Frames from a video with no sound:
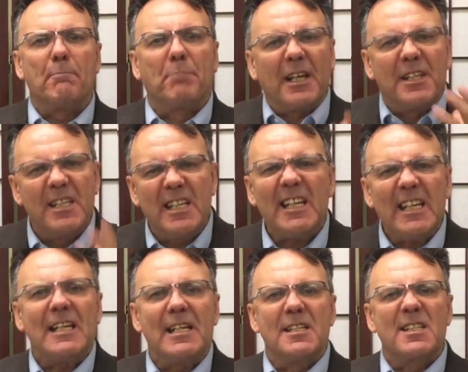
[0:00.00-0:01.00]
but
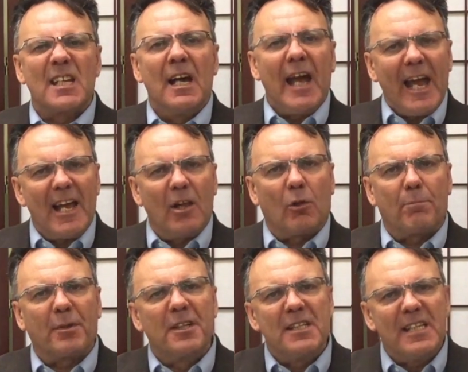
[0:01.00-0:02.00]
needs help
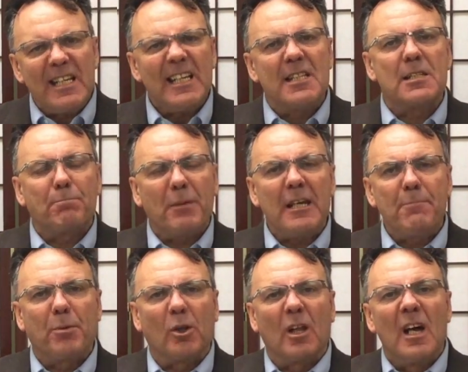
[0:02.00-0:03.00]
and needs
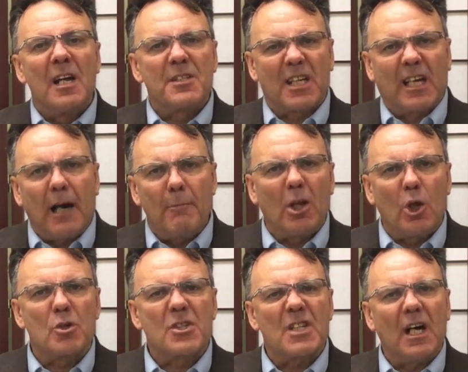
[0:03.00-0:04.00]
people to come
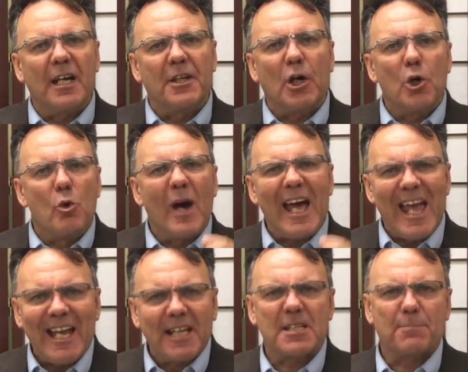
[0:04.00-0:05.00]
alongside her who are
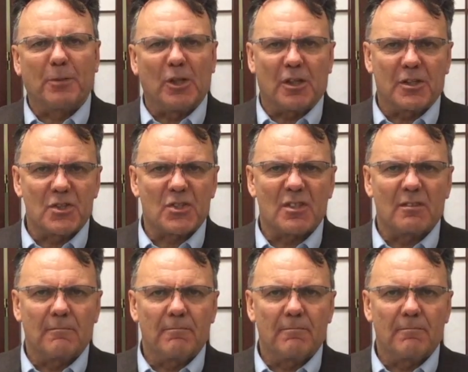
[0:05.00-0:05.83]
experts.